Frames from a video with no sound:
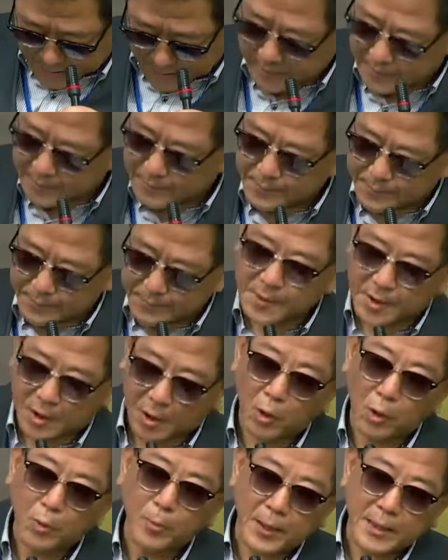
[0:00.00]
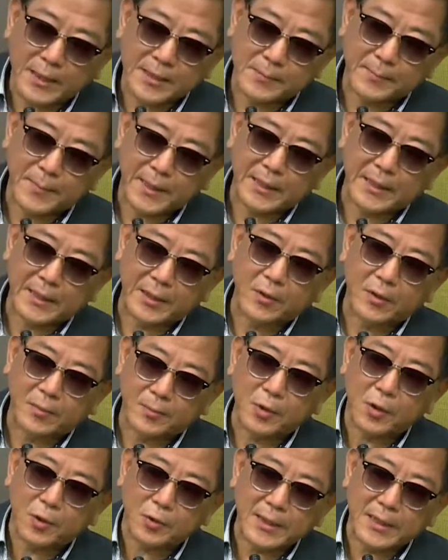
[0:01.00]
uh, globally speaking or
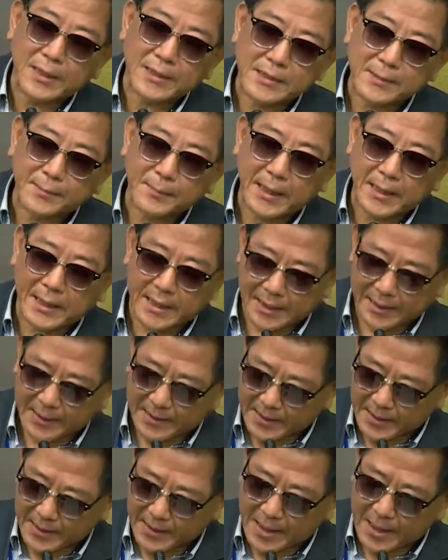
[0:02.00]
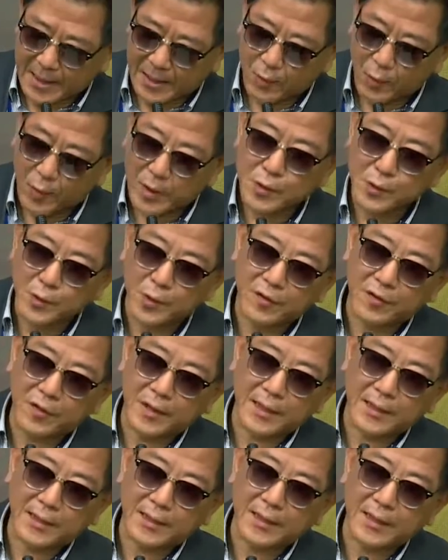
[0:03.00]
broadly speaking, uh, what do you
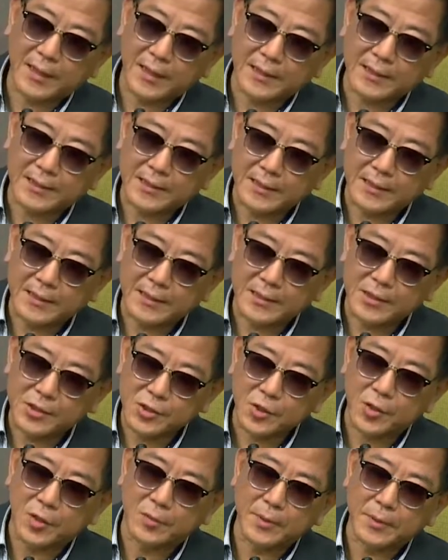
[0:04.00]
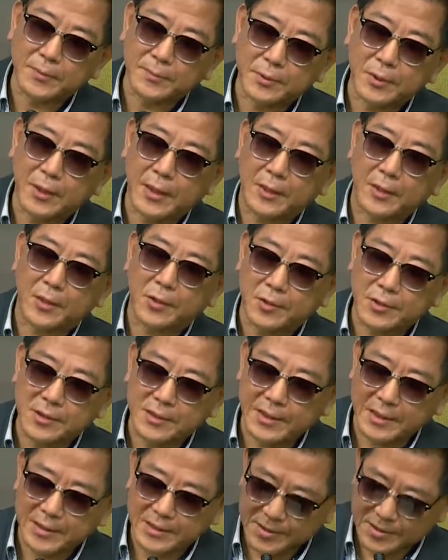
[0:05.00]
think are the top
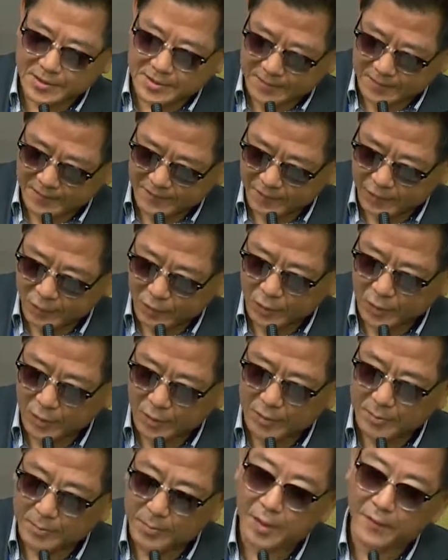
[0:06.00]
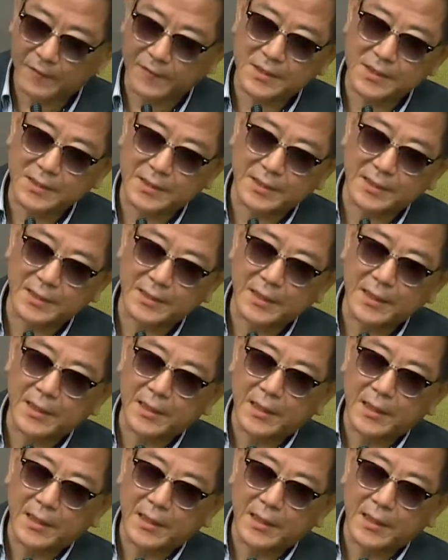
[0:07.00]
priorities for poverty